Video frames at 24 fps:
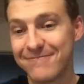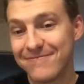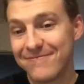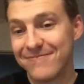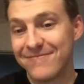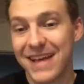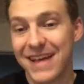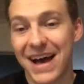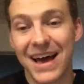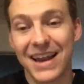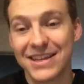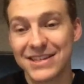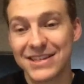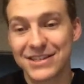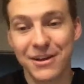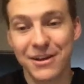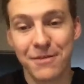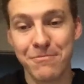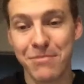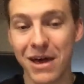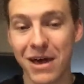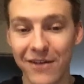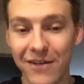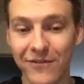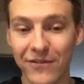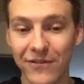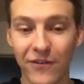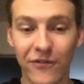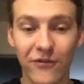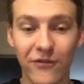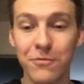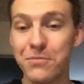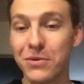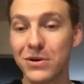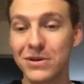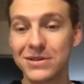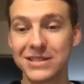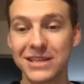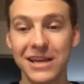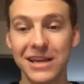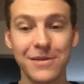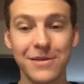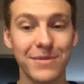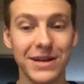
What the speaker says: not as competitive a football team